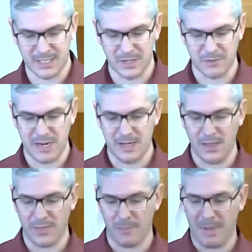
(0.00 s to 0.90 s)
agreed
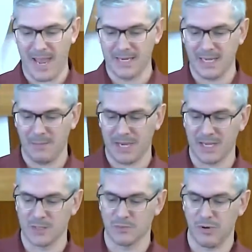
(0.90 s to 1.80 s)
that the pandemic
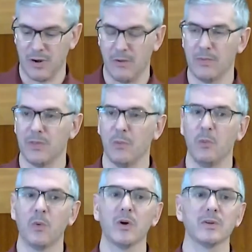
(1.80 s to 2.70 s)
has brought out the
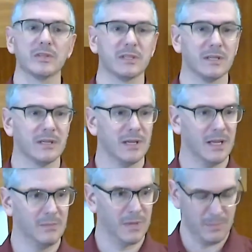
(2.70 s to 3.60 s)
worst
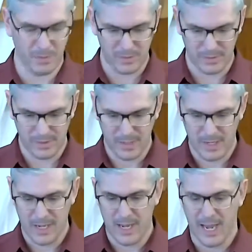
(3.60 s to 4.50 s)
in people,
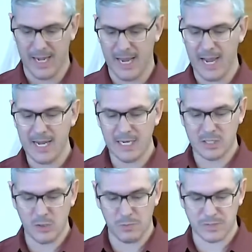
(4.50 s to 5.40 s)
and
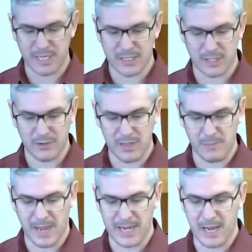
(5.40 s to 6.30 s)
82% agreed the
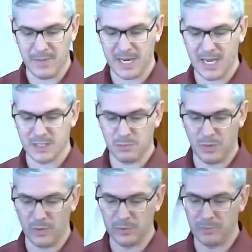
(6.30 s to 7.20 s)
pandemic has
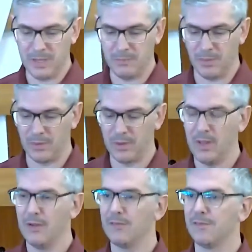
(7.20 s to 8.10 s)
pulled people
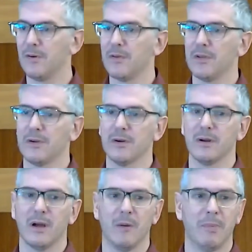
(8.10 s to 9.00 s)
further
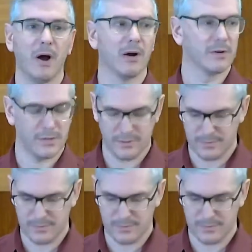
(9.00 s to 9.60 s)
apart.